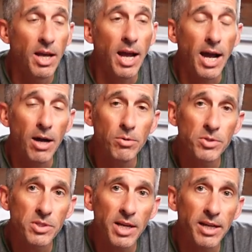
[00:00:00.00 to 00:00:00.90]

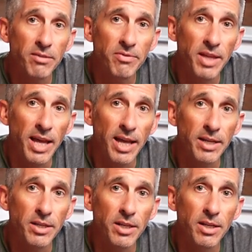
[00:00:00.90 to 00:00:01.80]
Outside of
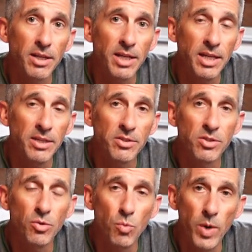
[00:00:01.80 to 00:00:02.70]
that is
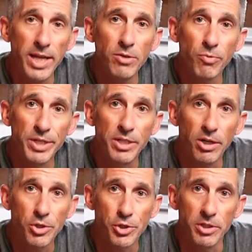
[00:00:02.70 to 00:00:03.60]
the weight
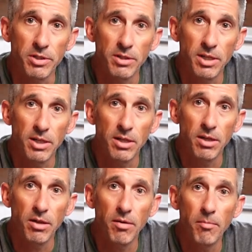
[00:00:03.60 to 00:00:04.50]
reduction.
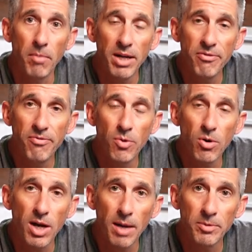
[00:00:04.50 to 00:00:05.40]
My 4
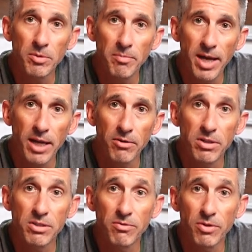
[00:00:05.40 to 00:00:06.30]
Optima
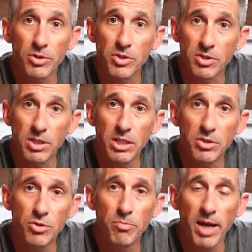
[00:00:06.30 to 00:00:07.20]
batteries versus these
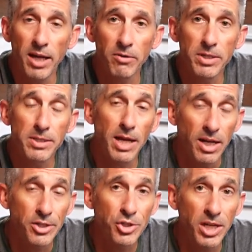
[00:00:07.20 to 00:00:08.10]
2 batteries,
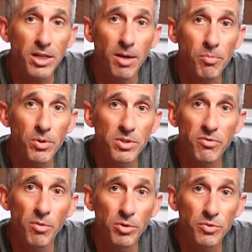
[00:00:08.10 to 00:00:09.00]
I shed upwards of
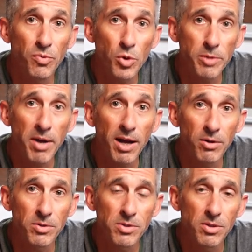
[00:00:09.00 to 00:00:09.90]
almost 40
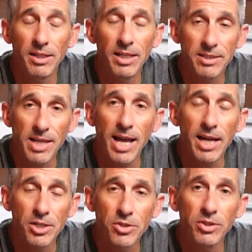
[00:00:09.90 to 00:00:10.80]
pounds. It's
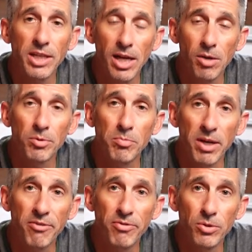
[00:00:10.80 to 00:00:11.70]
actually helped
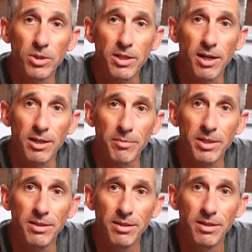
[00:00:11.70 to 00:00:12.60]
my fuel
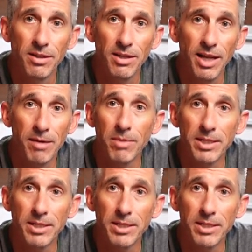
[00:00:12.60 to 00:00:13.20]
economy and my